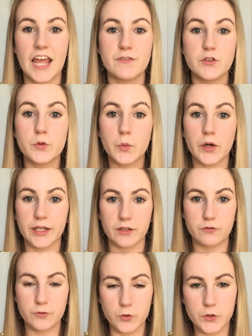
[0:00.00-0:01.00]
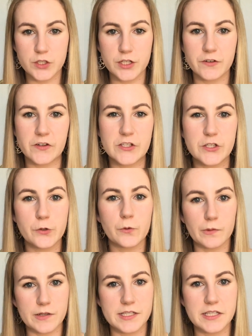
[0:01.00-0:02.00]
If you work in food service,
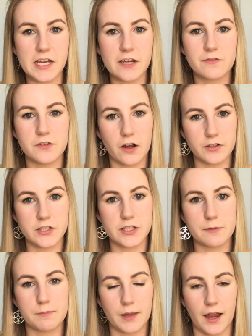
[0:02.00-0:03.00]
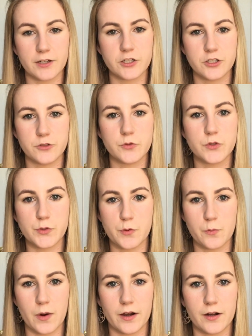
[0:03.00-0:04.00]
you'll receive non-slip black shoes to
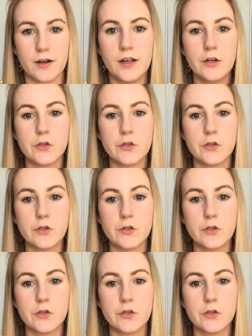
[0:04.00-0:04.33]
wear.